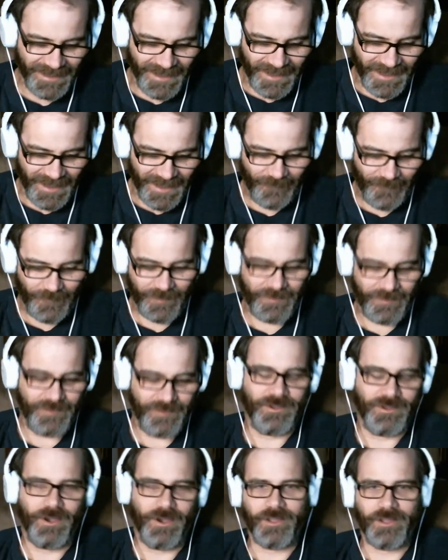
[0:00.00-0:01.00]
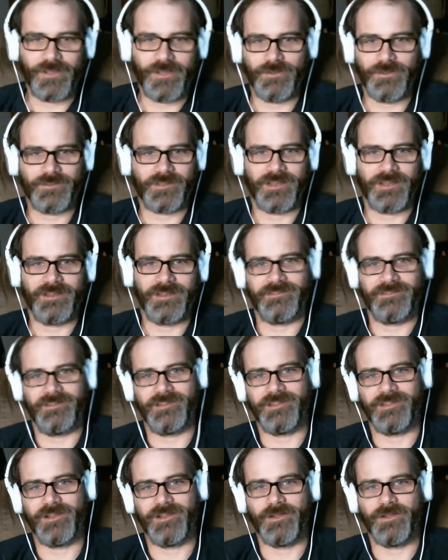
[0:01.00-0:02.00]
If it's a dog, he'll just kind of
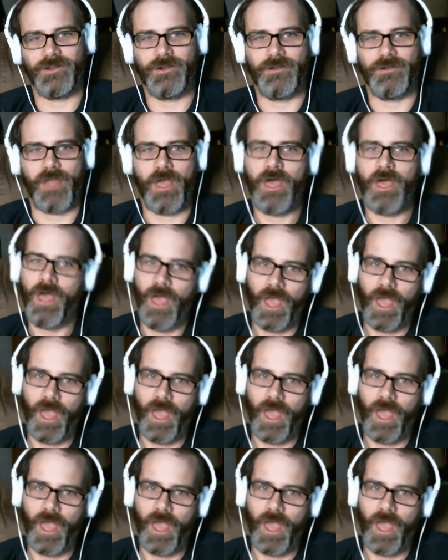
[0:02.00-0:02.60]
sit there and go, huh?